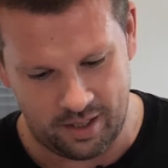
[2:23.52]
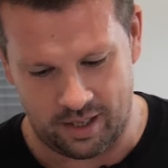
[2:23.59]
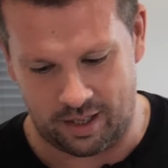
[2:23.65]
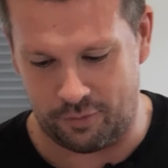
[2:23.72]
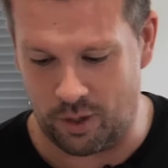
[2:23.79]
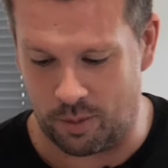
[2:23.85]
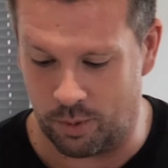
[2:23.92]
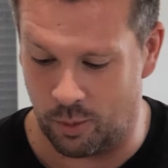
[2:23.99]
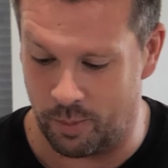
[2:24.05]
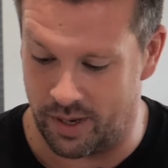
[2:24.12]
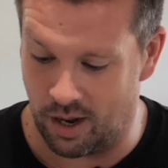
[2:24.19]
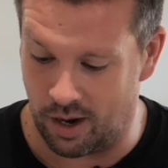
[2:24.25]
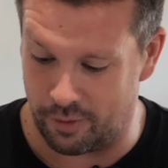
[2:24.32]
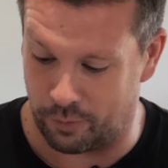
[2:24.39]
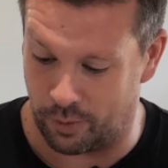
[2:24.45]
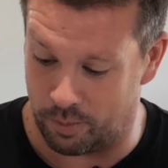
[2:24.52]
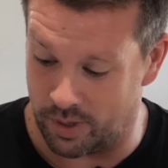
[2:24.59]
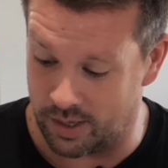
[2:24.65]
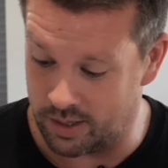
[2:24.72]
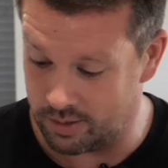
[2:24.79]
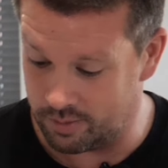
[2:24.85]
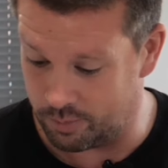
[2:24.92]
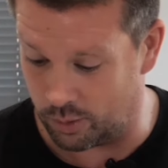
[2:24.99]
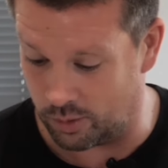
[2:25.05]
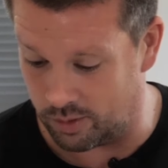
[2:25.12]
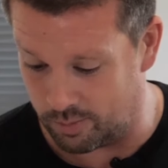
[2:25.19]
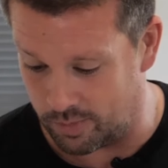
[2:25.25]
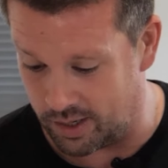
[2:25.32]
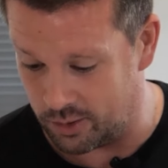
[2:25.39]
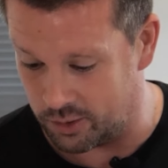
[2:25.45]
I've not brought my knife with me,
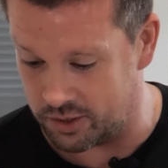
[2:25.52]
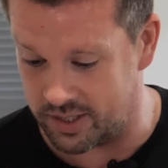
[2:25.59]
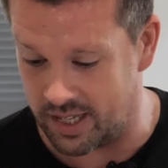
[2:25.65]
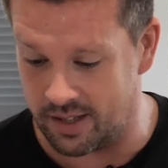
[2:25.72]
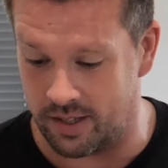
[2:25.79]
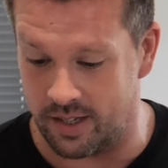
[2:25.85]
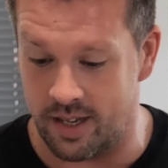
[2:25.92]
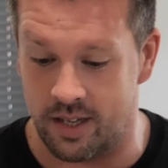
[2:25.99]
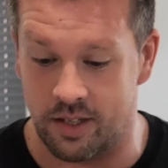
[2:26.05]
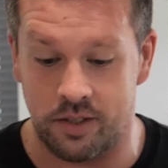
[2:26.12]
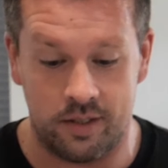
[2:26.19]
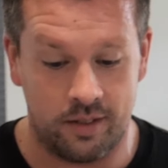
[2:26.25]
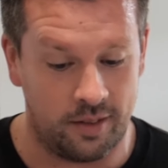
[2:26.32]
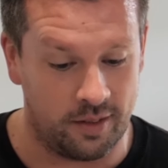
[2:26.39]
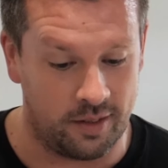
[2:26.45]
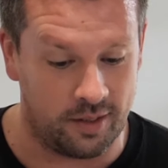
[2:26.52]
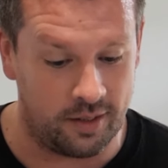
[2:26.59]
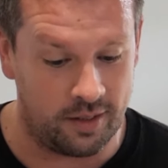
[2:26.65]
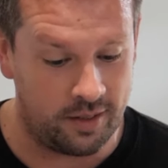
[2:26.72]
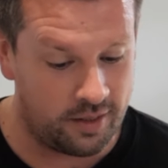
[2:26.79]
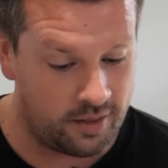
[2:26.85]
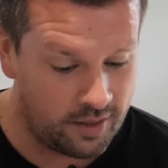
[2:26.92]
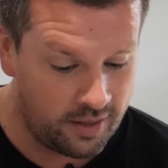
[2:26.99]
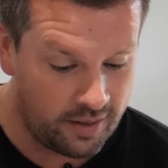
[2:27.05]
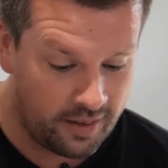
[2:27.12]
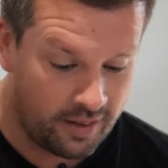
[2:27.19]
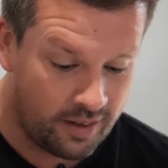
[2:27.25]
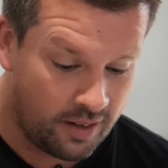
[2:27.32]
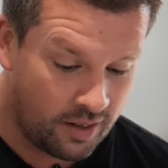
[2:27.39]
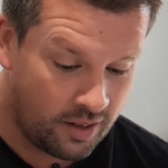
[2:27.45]
but my understanding is that
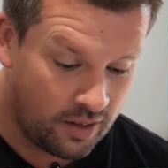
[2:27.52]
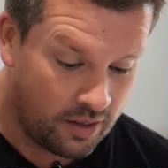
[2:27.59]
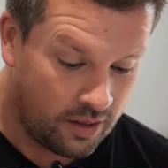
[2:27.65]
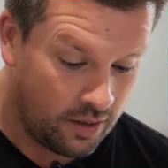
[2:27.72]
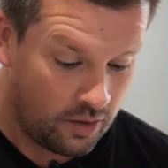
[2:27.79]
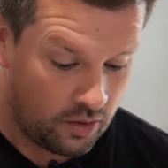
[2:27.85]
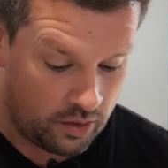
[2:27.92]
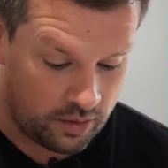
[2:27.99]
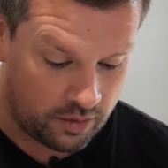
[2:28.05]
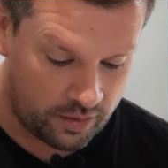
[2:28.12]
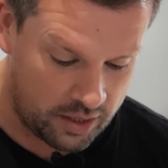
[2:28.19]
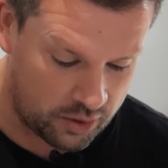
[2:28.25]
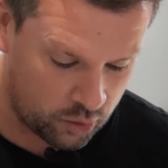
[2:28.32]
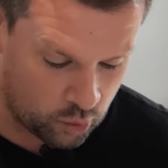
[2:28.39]
this